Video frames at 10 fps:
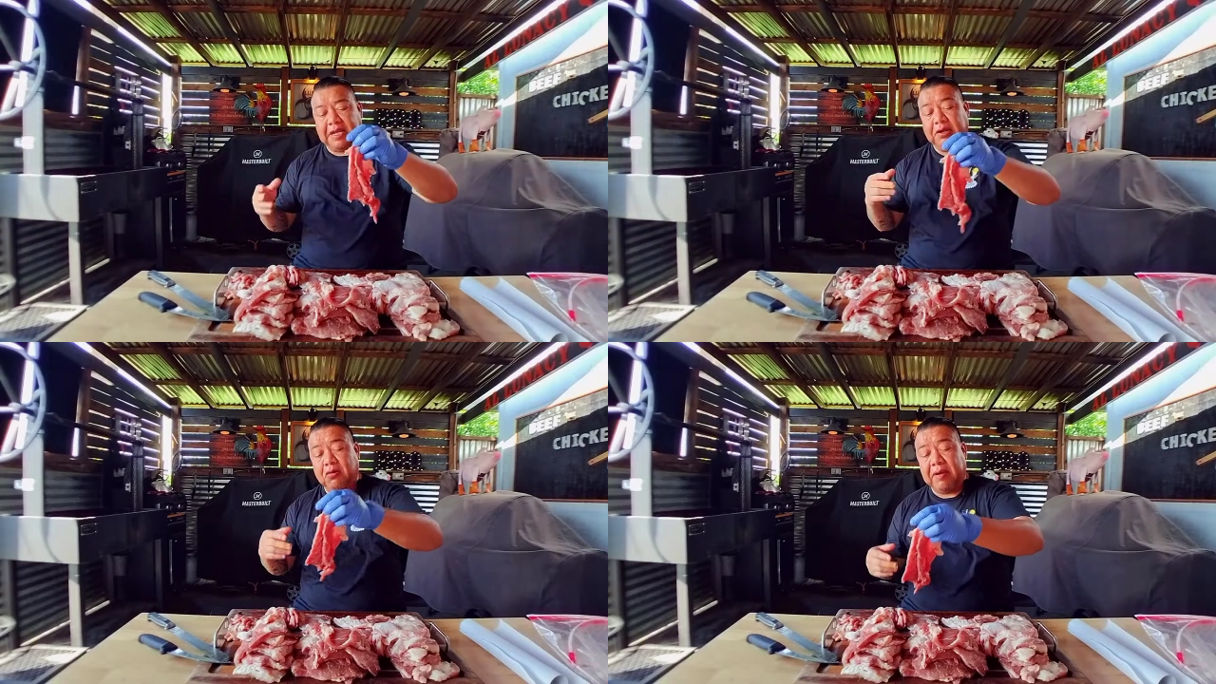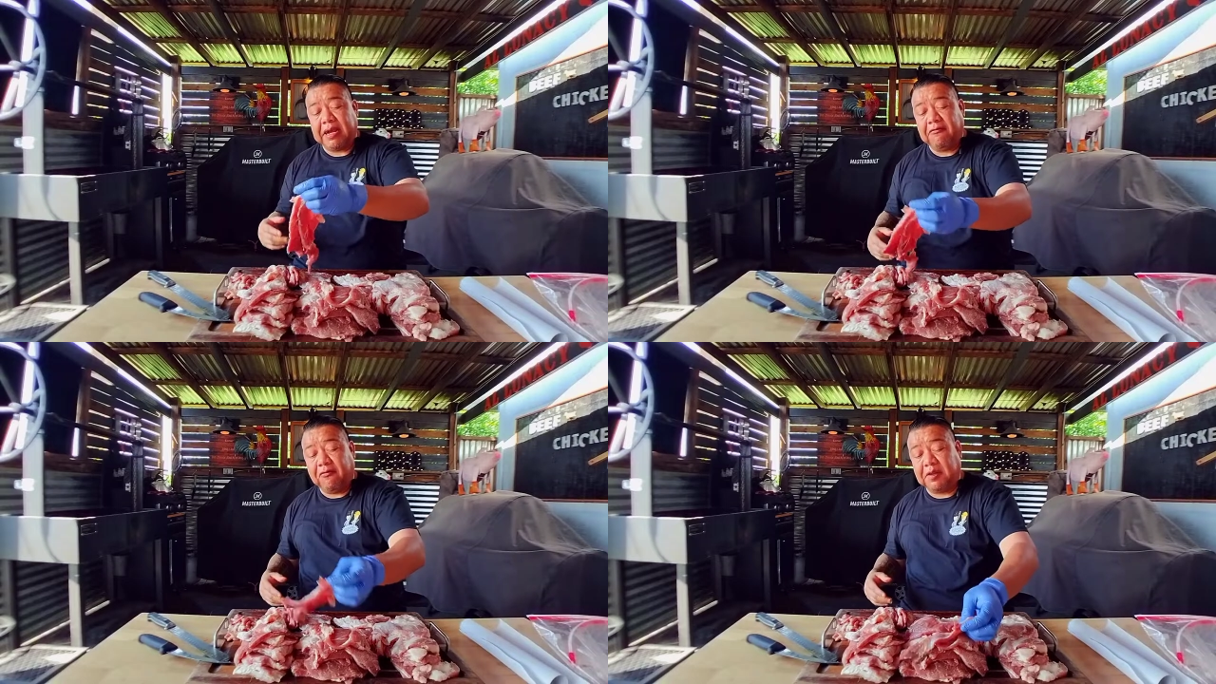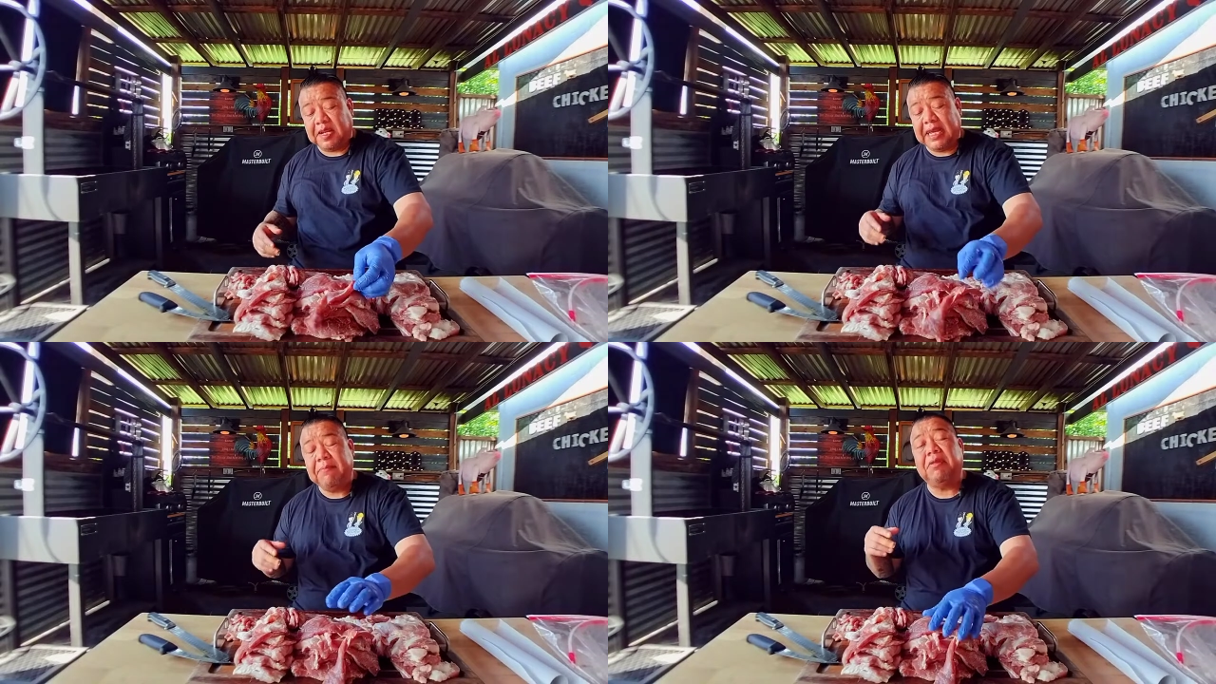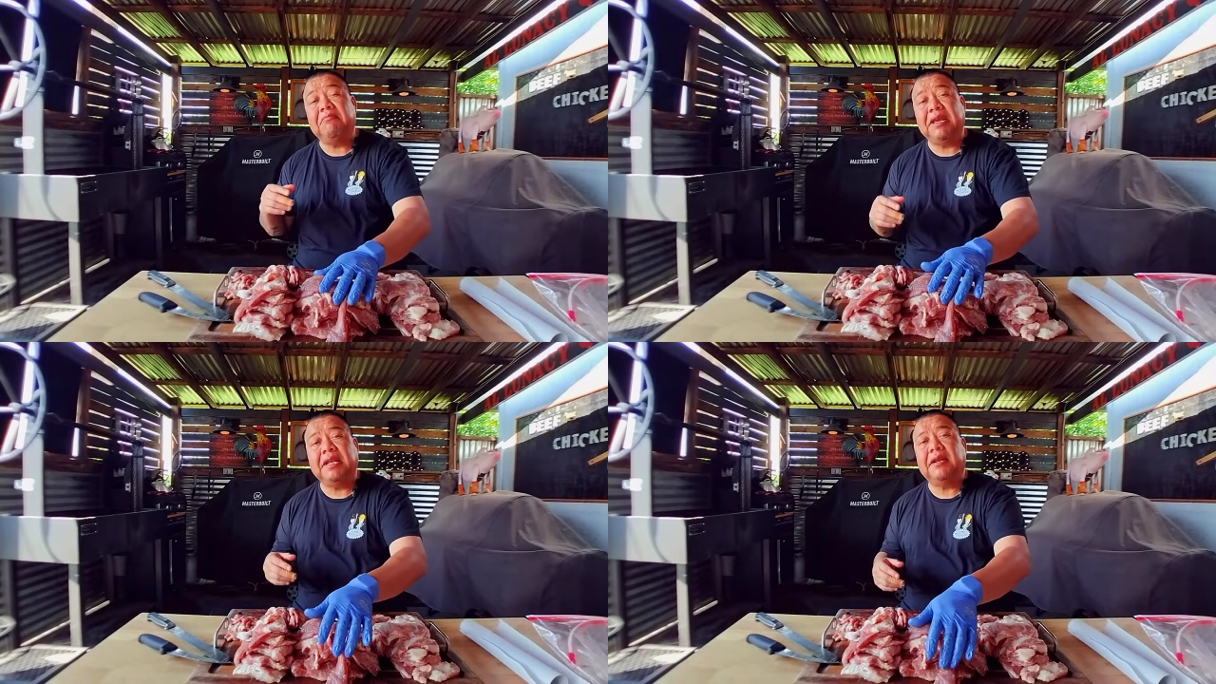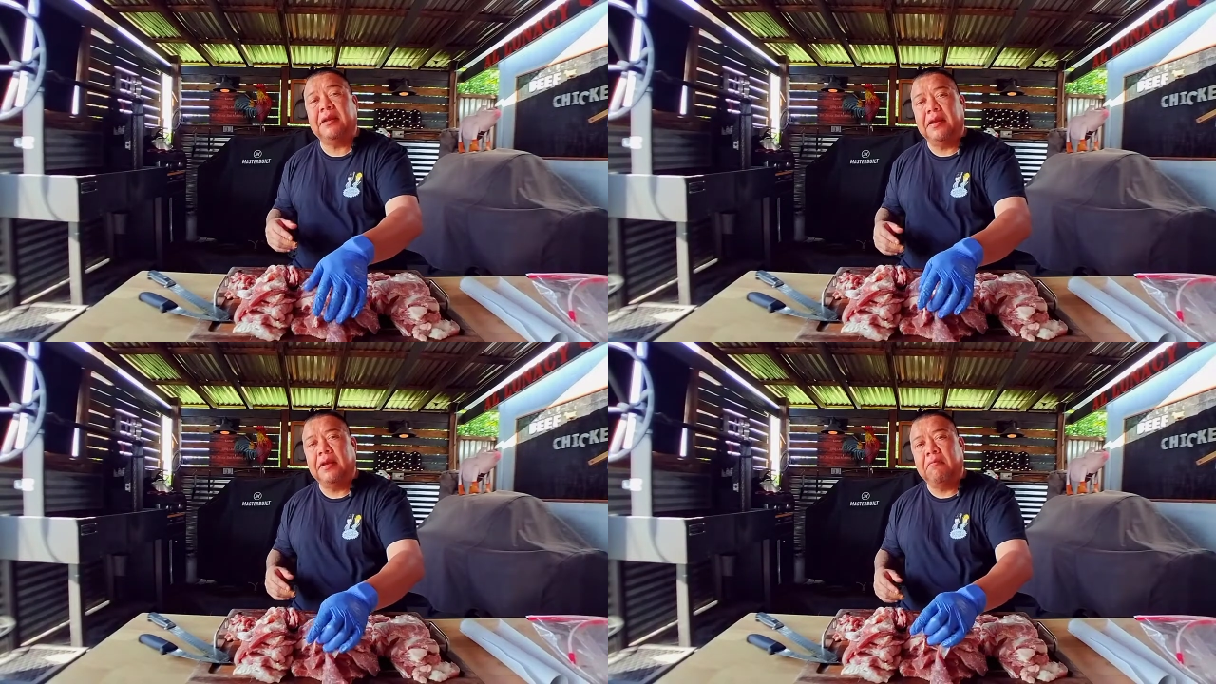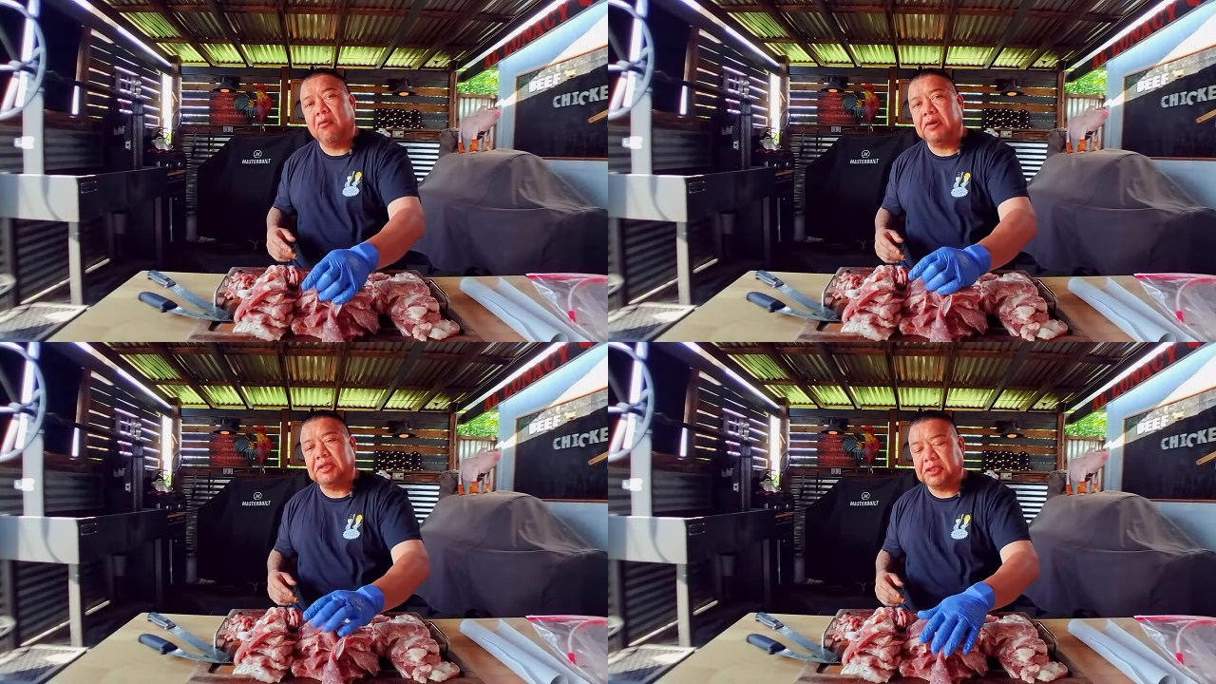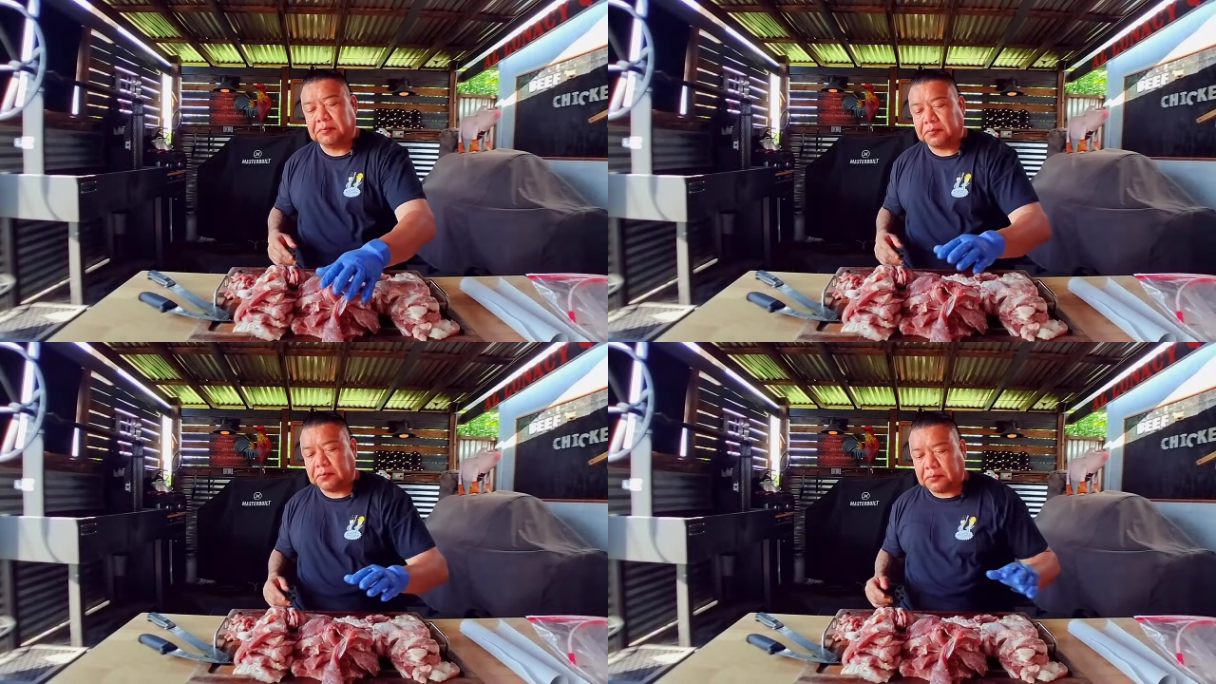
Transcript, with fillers: and you go back and forth to keep the meat moist.